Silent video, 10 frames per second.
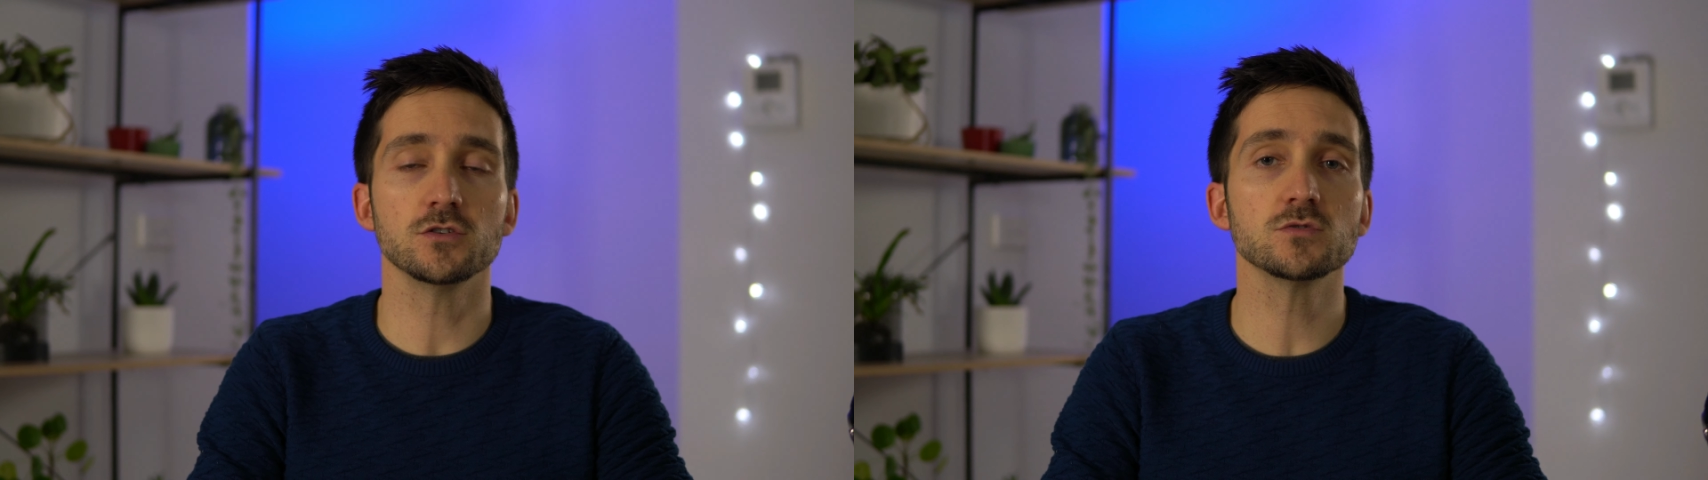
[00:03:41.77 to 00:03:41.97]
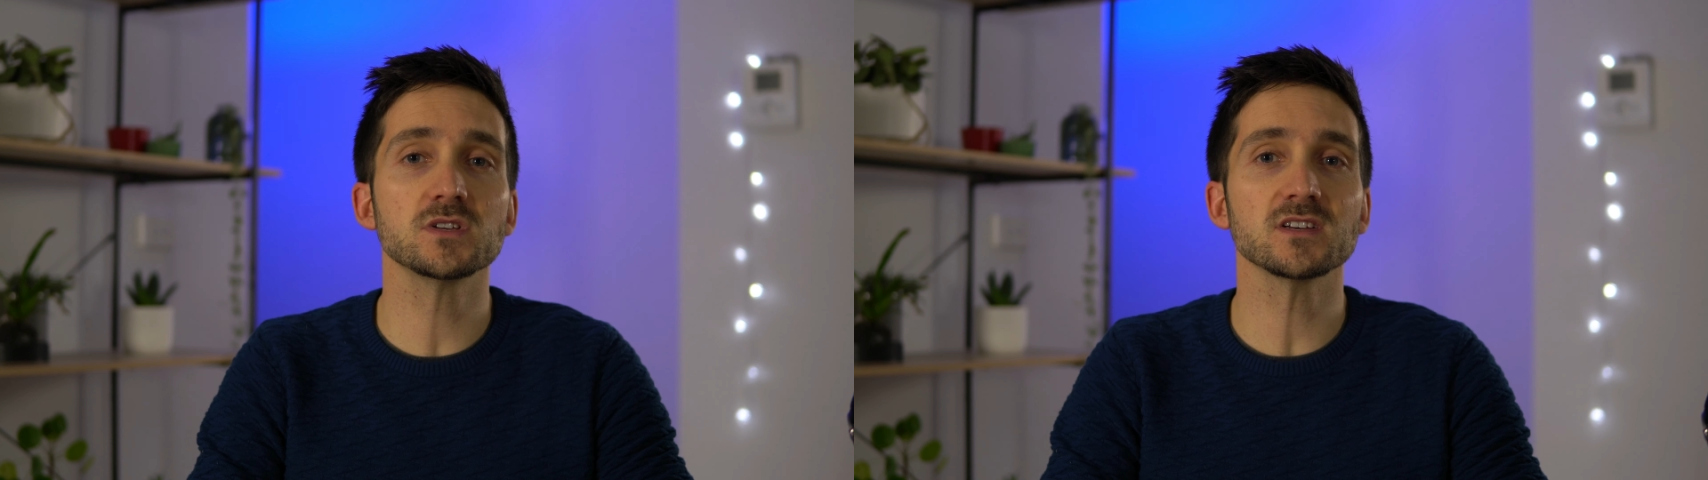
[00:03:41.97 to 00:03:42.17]

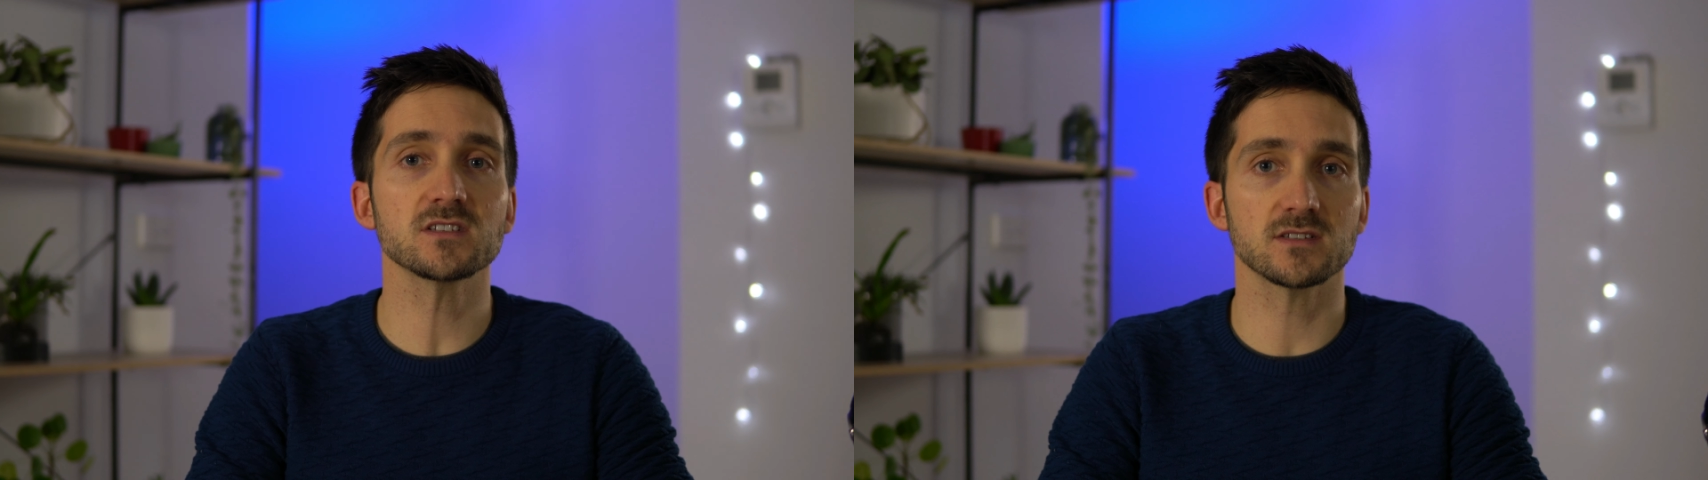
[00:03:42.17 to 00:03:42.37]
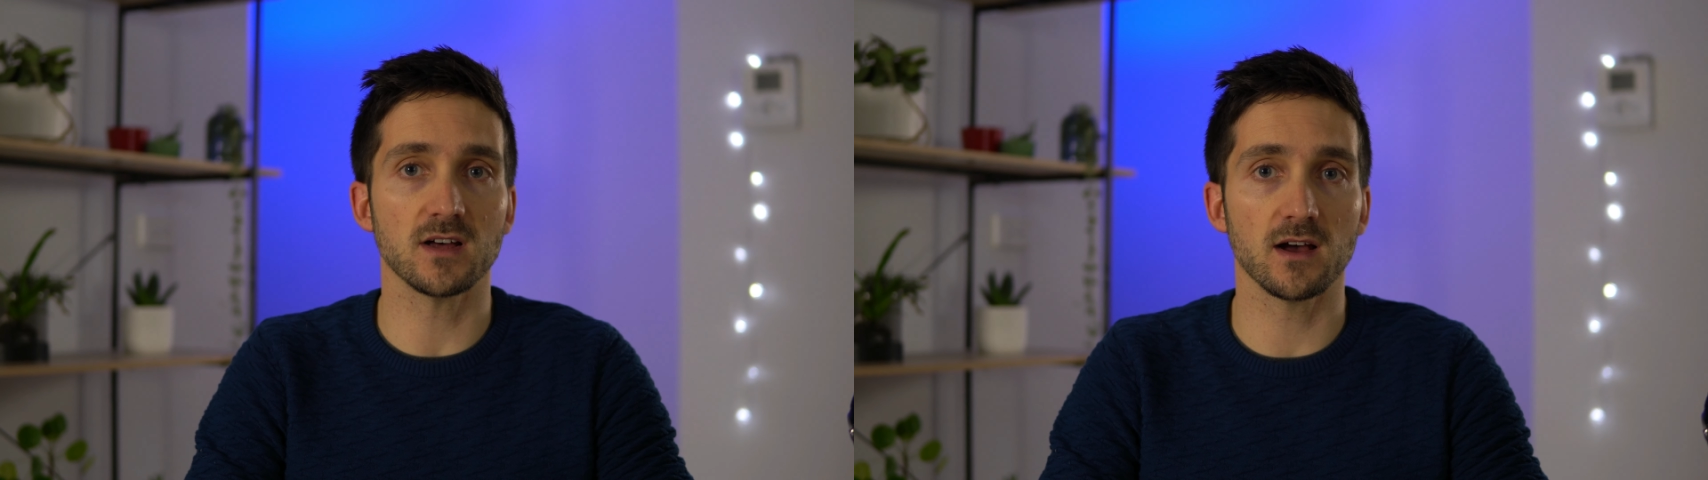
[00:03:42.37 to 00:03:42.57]
using a
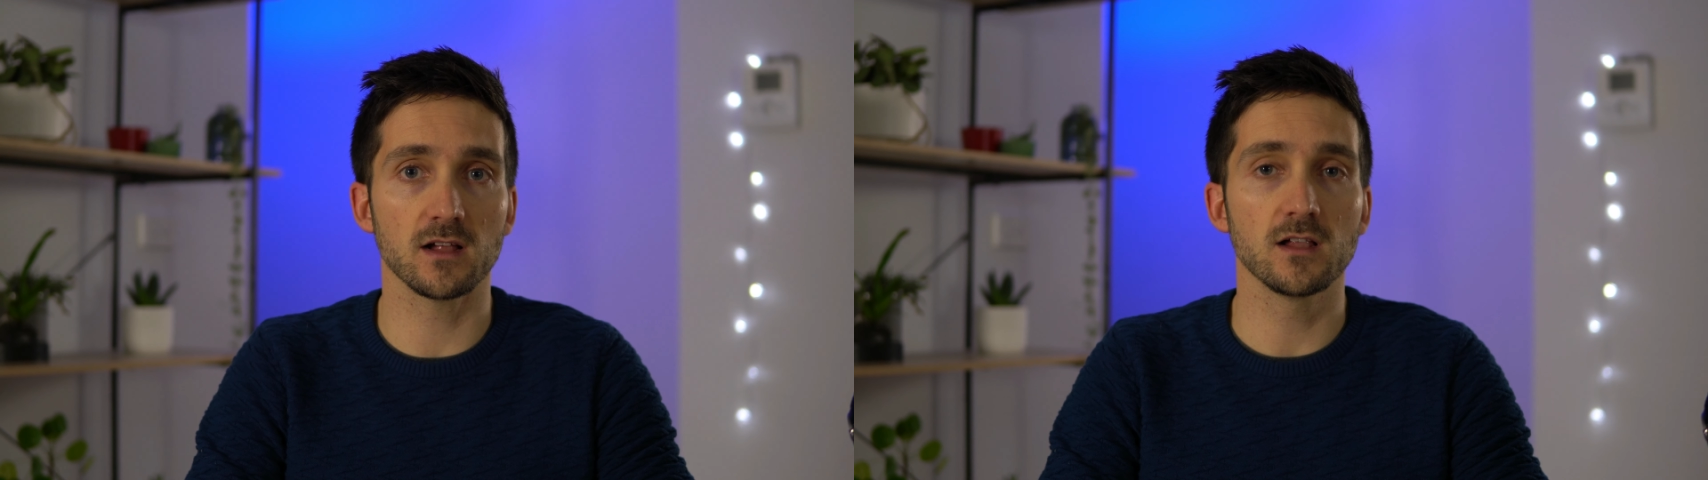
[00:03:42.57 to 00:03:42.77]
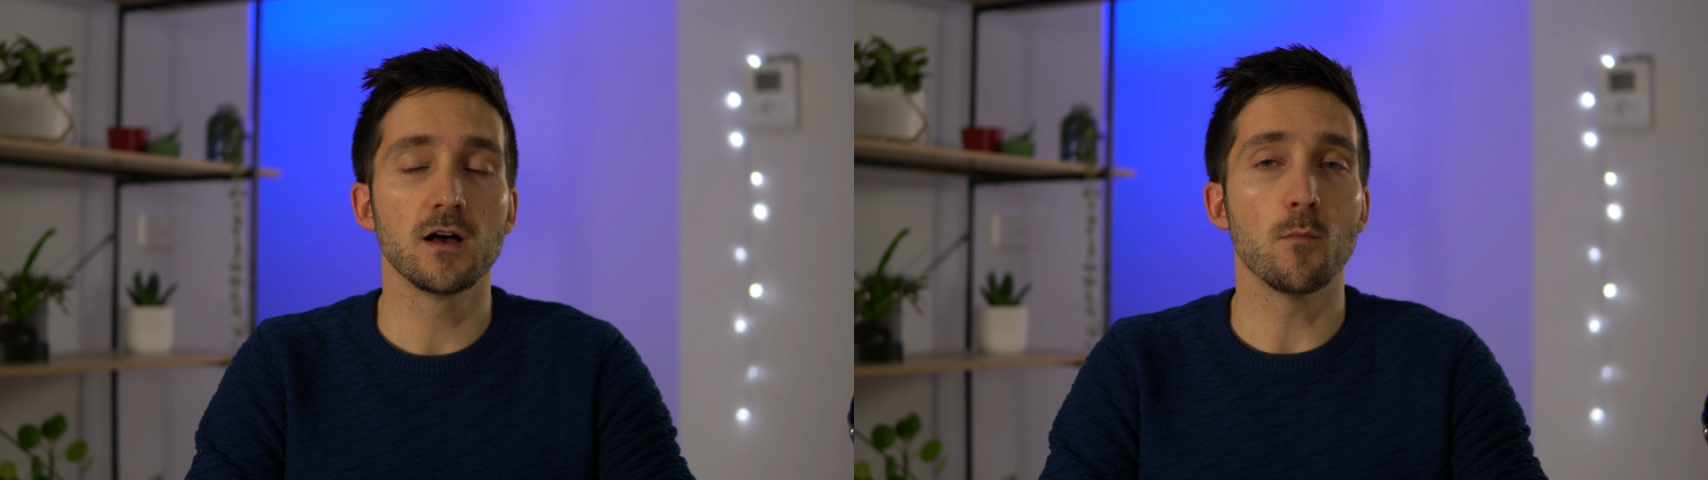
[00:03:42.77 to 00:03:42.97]

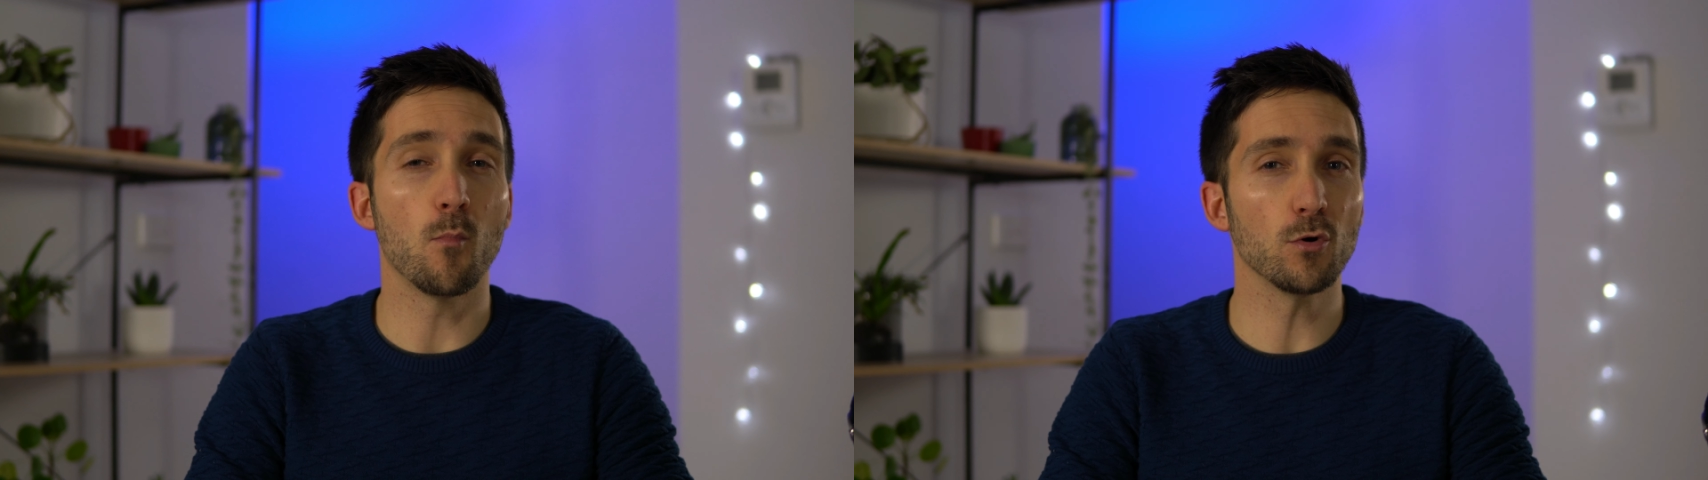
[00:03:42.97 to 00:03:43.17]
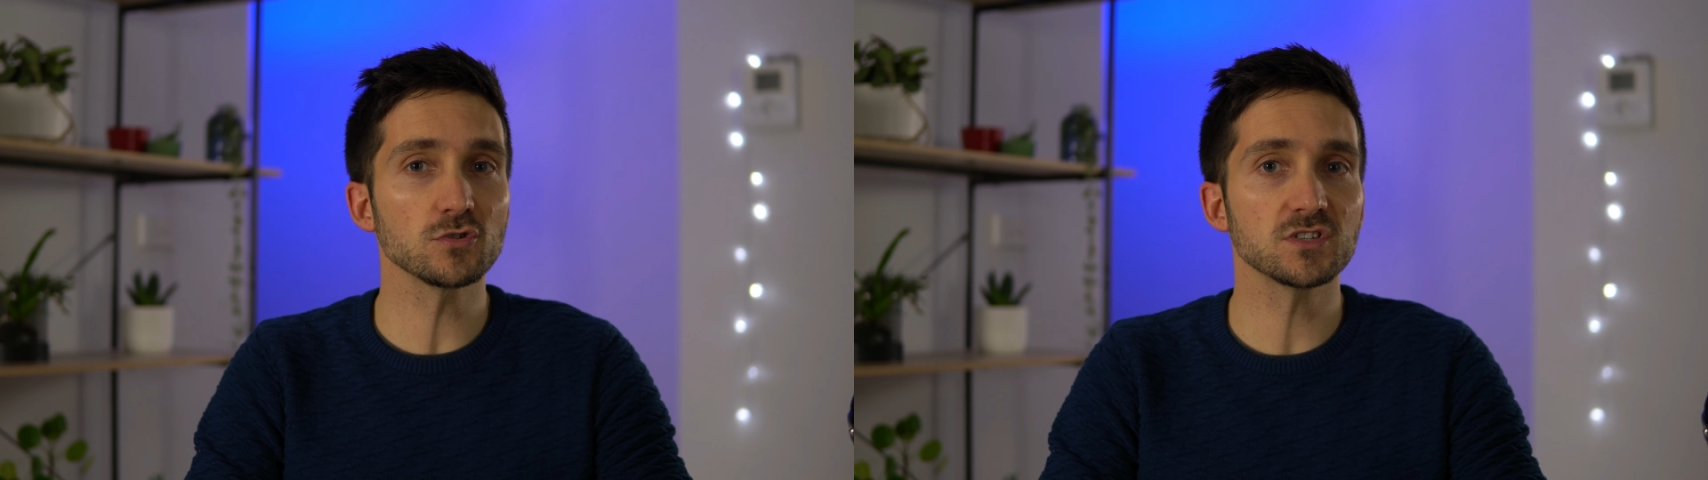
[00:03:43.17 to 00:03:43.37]
style
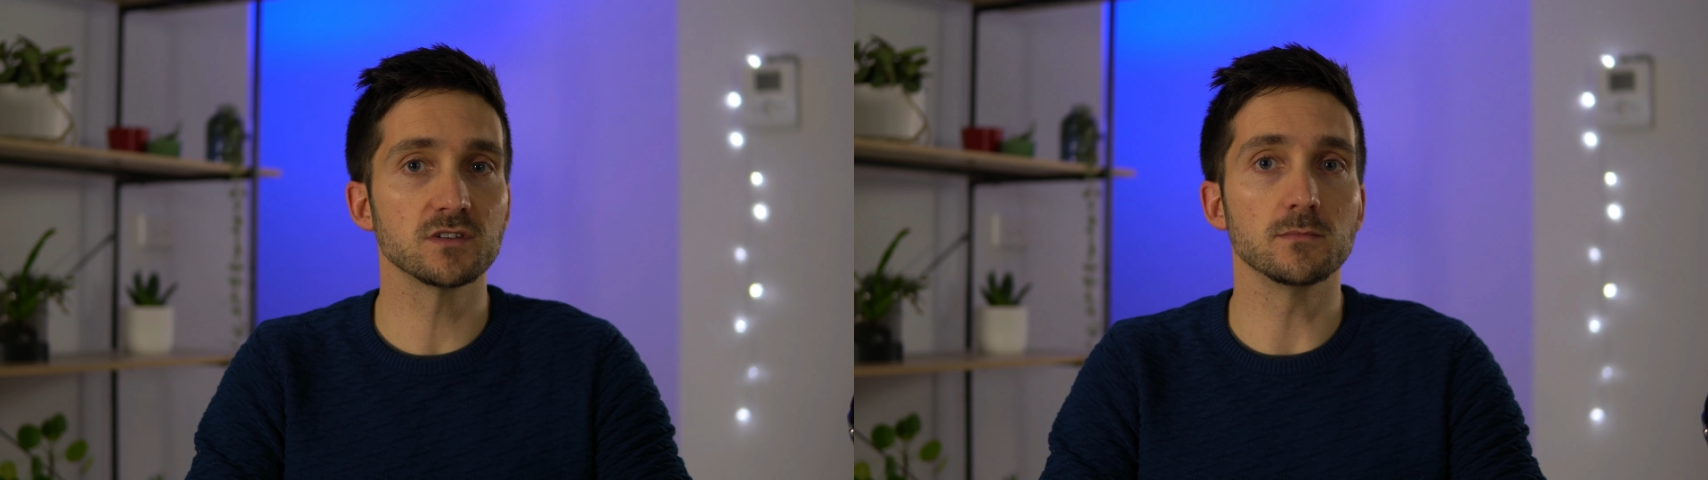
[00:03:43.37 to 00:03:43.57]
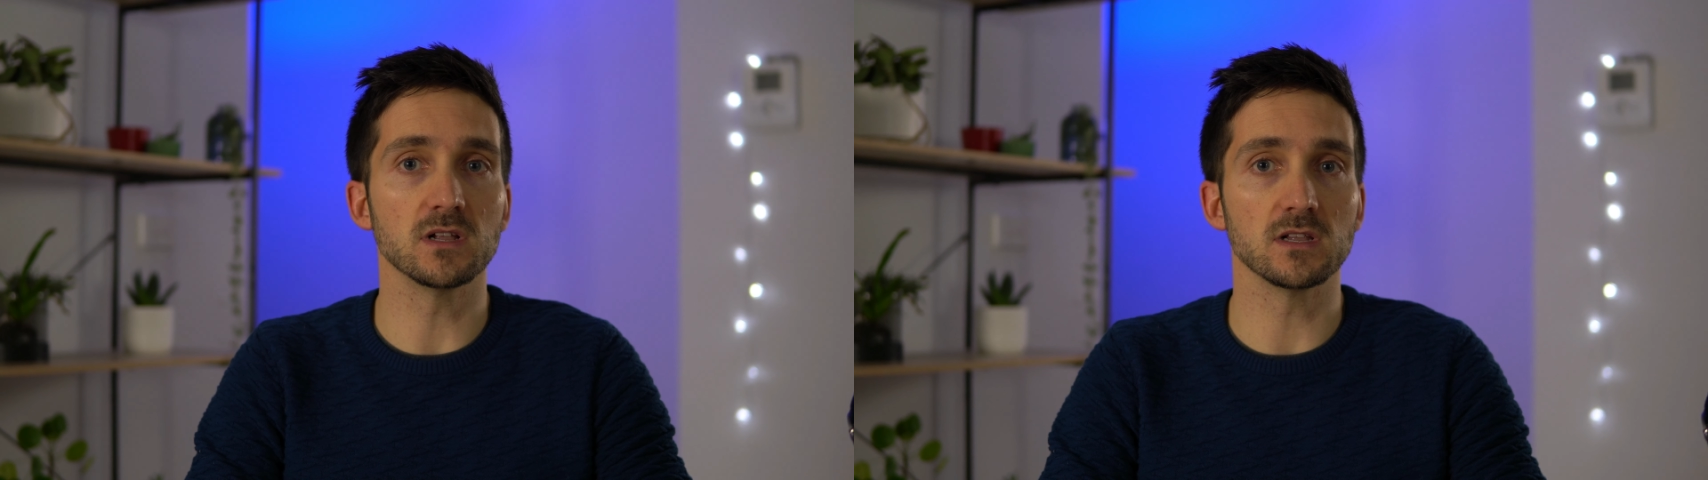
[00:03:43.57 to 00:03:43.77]
more
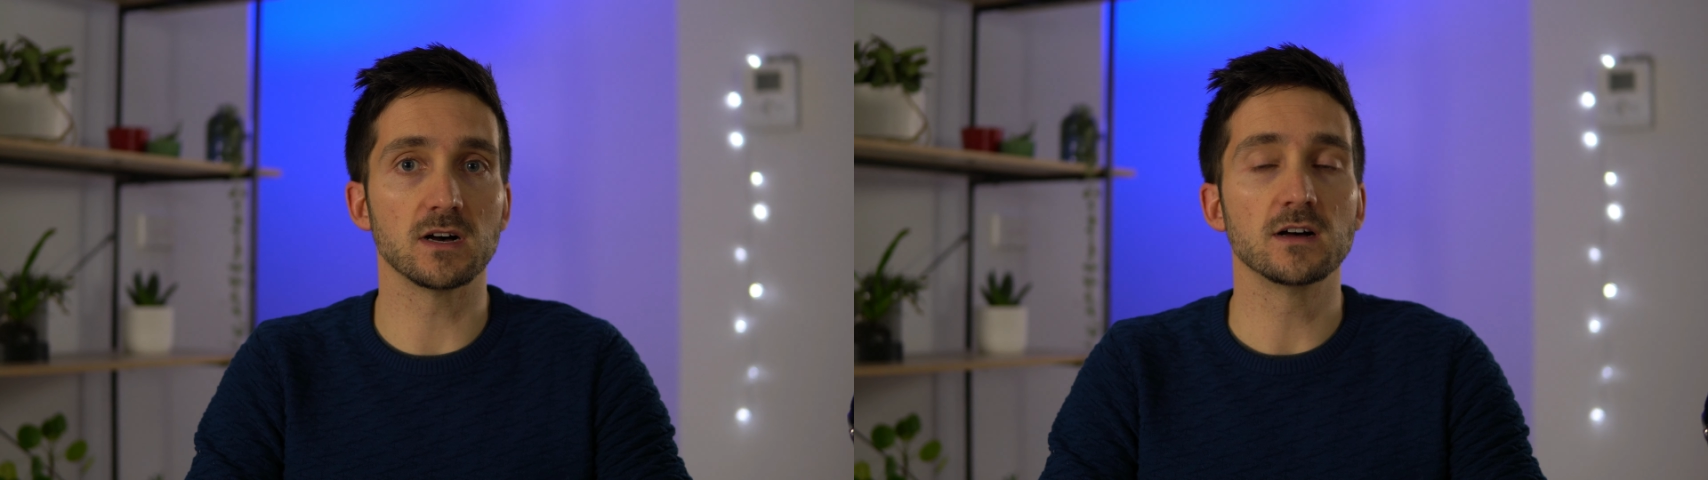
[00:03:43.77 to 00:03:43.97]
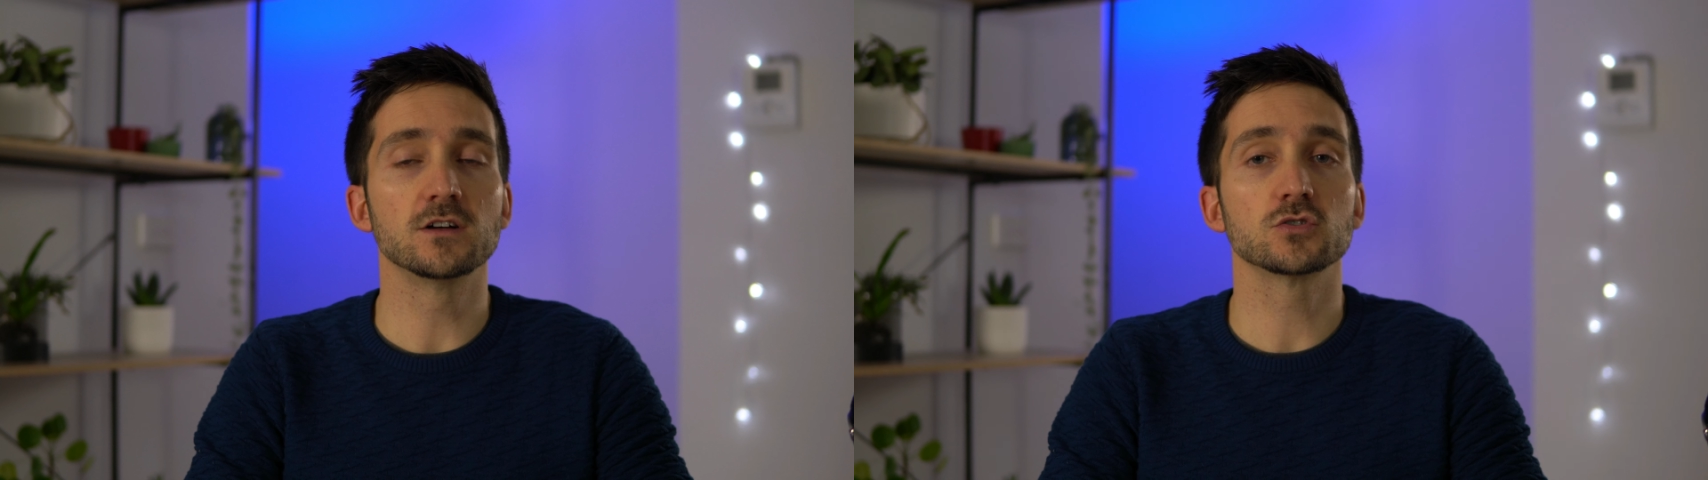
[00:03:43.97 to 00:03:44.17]
similar